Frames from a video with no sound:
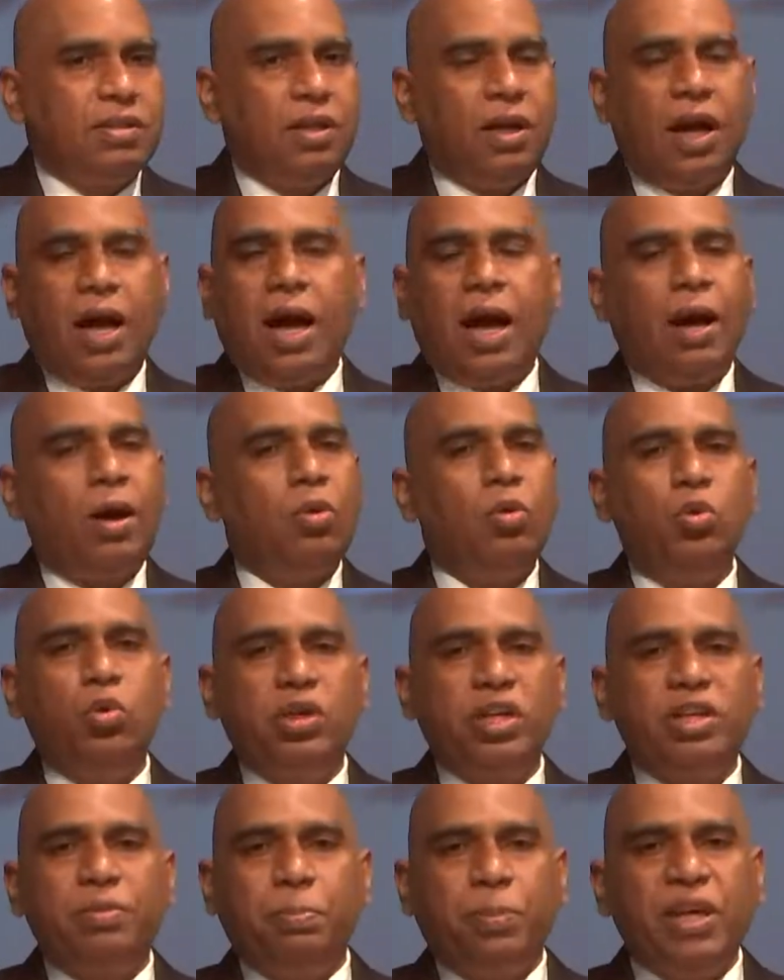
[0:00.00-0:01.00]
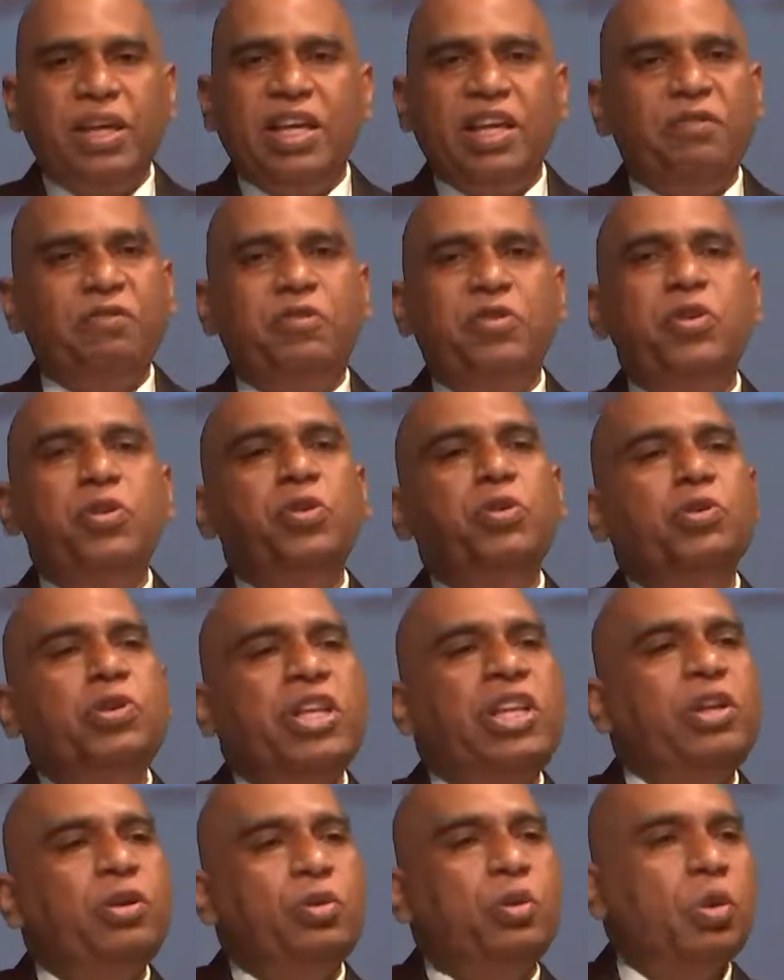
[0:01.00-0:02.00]
How would it be if you
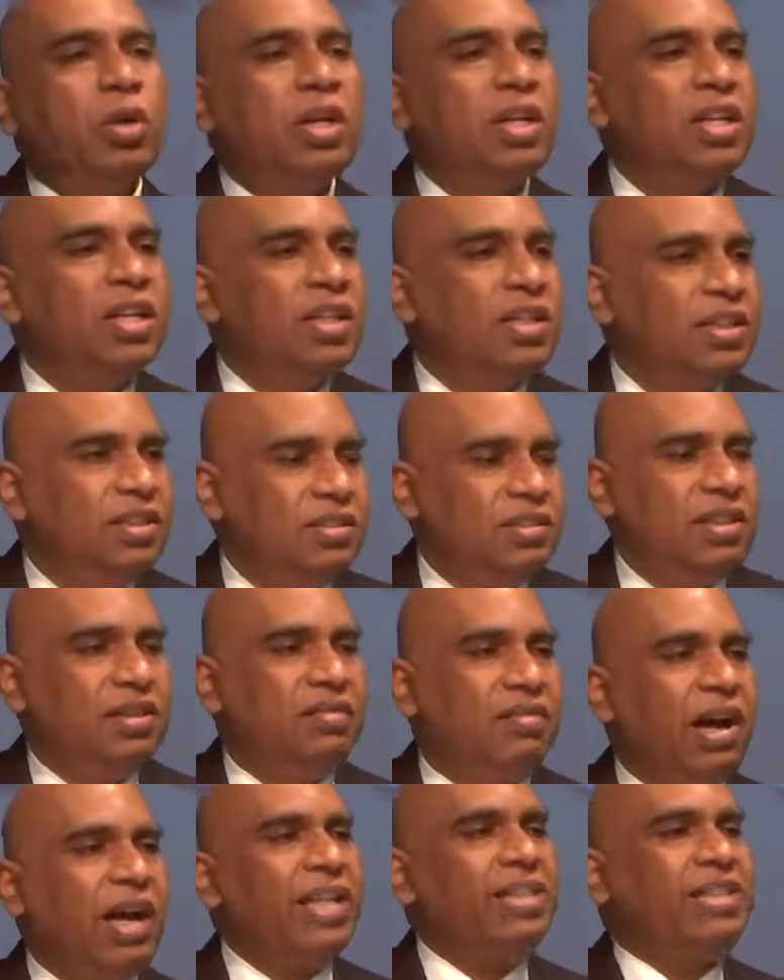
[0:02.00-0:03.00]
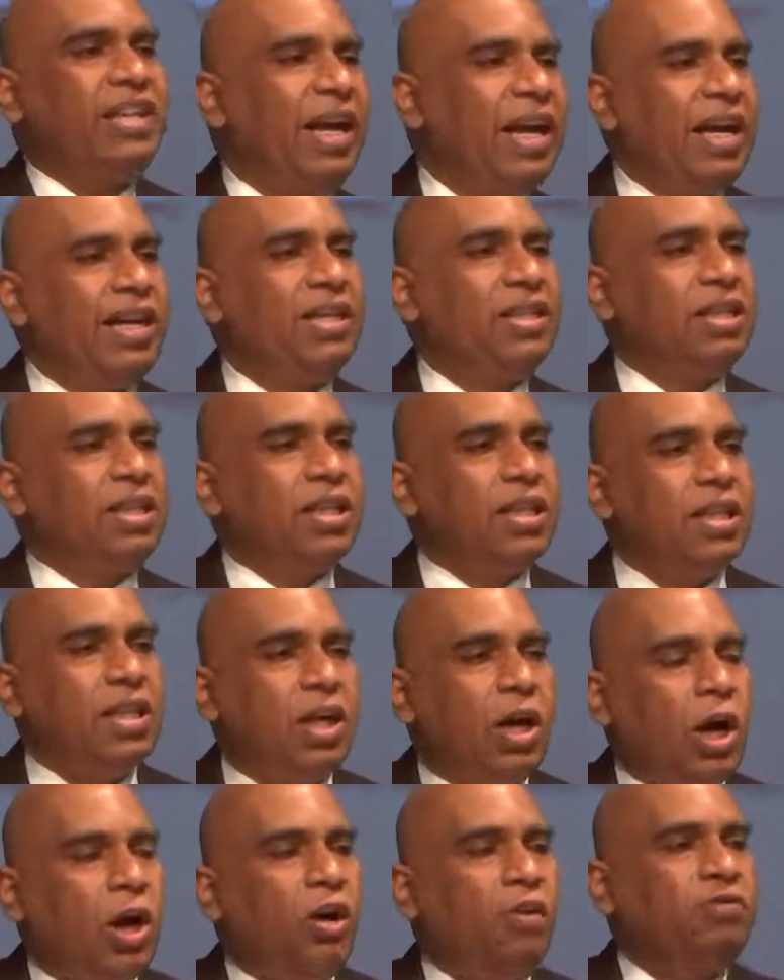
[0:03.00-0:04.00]
knew the right hand
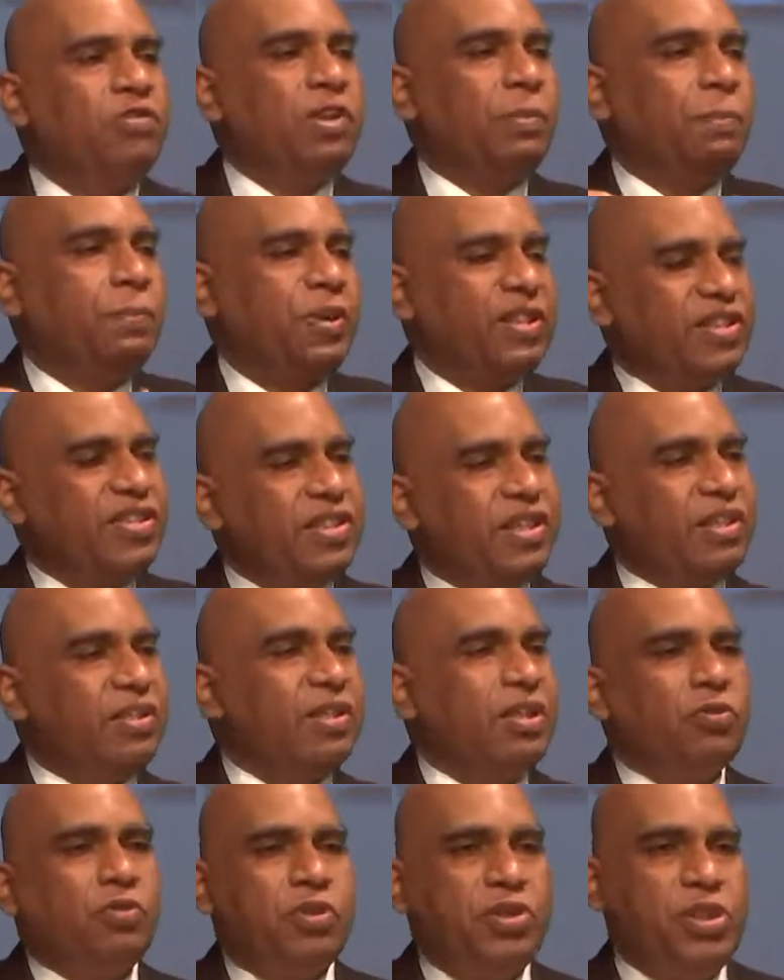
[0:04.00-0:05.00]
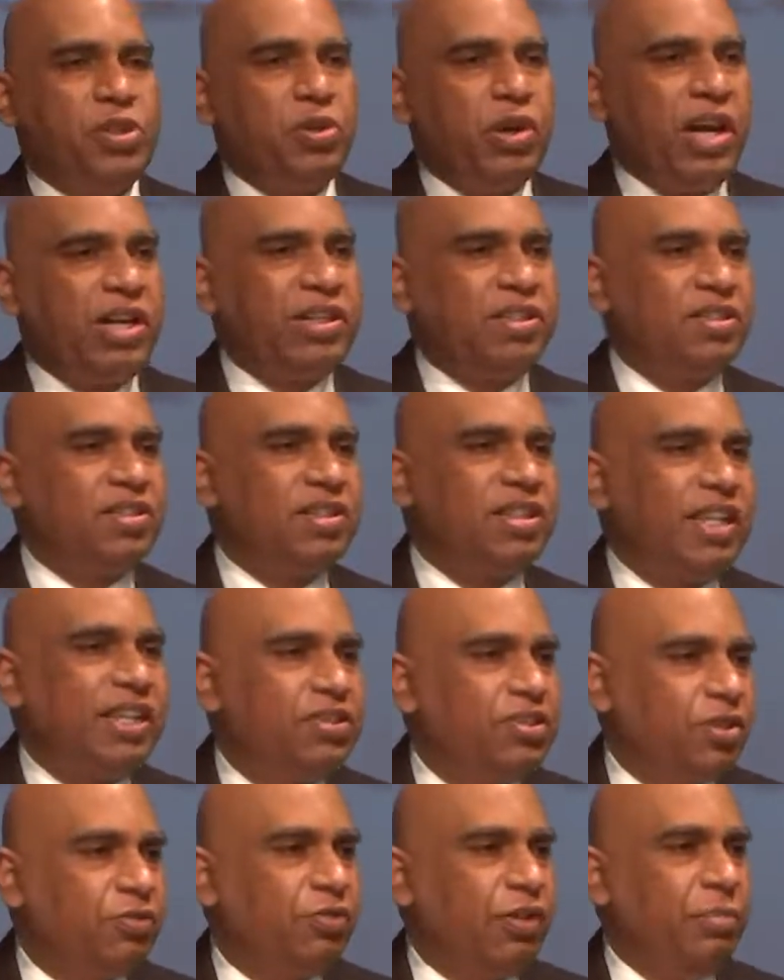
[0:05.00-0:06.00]
of the President of the United
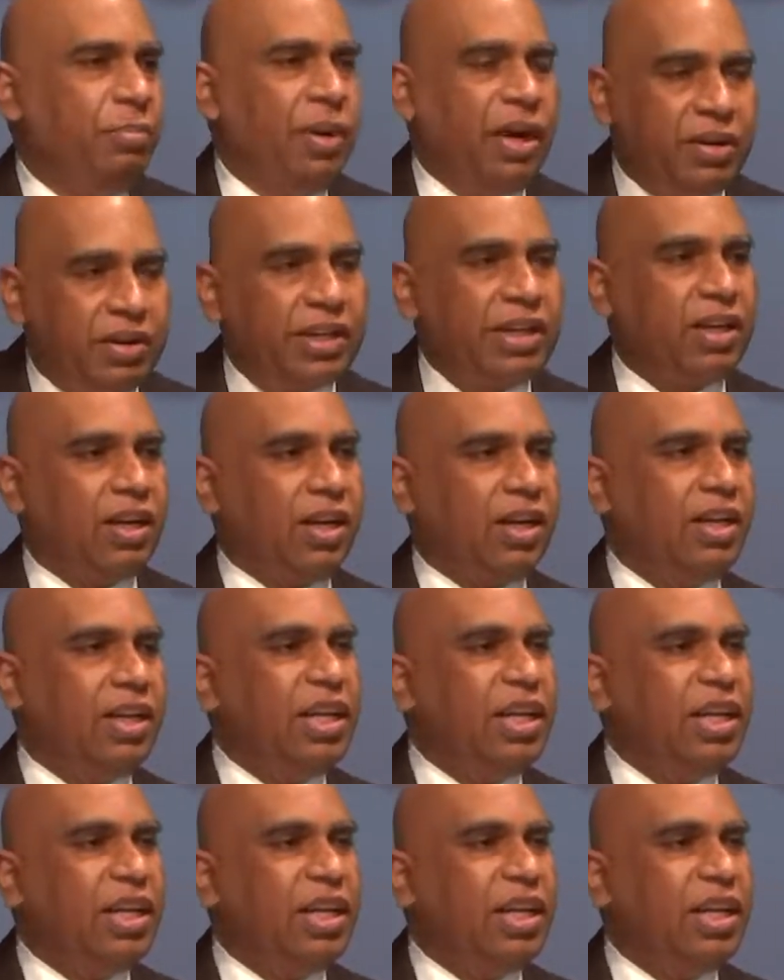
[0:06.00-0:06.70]
States of America?